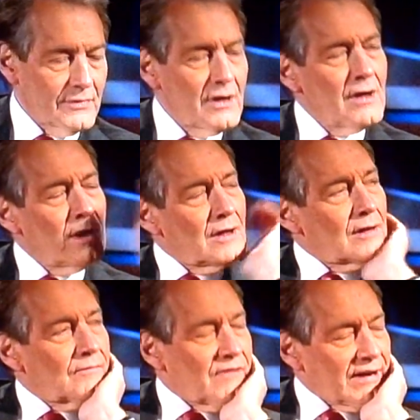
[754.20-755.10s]
Yeah.
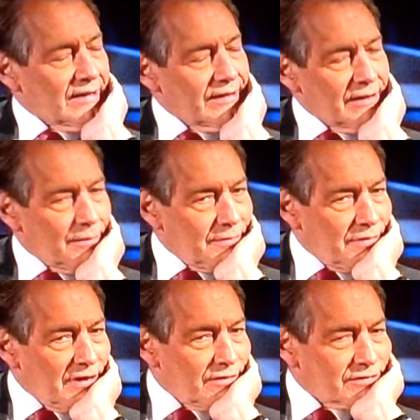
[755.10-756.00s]
And finally, and
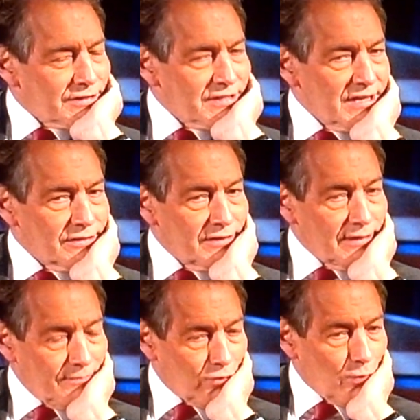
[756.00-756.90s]
there's a sense
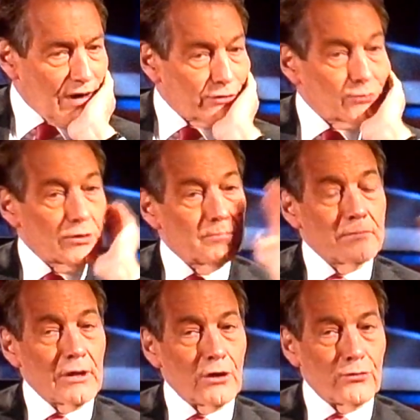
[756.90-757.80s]
that for a while you were
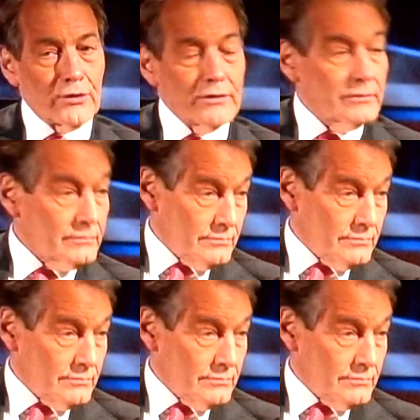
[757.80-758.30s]
a loner.